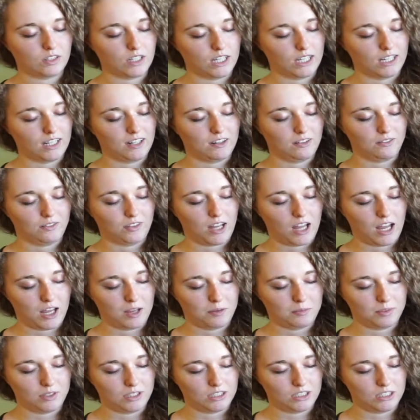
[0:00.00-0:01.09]
You
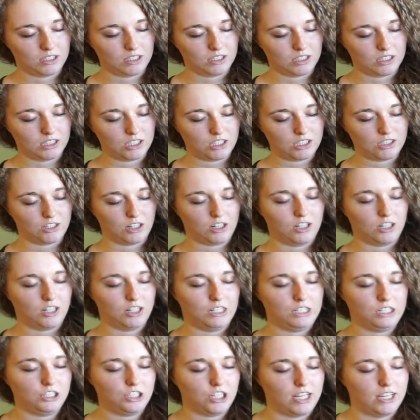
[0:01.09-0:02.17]
I'm gonna
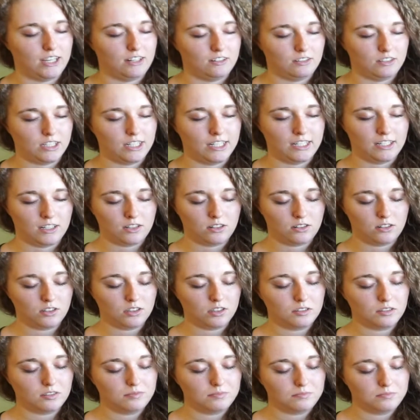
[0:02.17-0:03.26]
start channeling
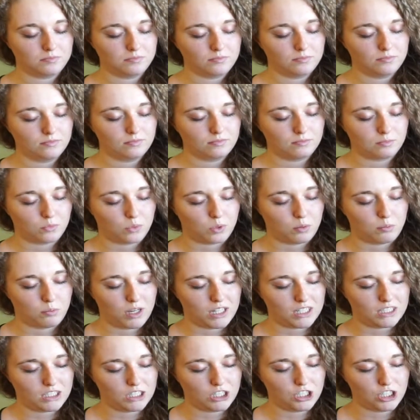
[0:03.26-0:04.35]
more
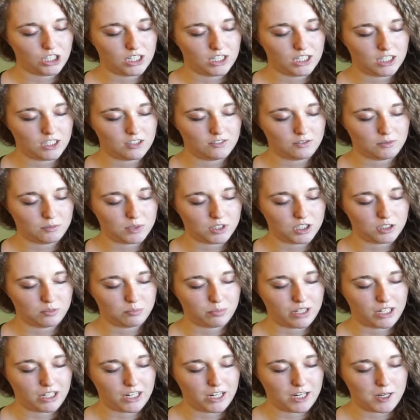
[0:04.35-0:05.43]
messages from
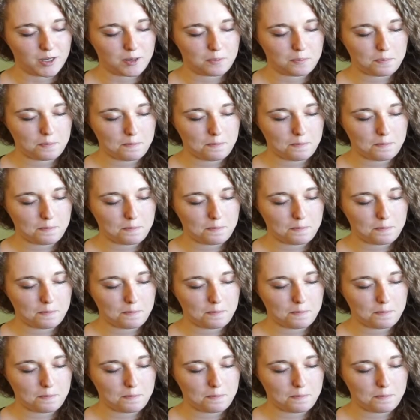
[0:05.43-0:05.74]
spirit.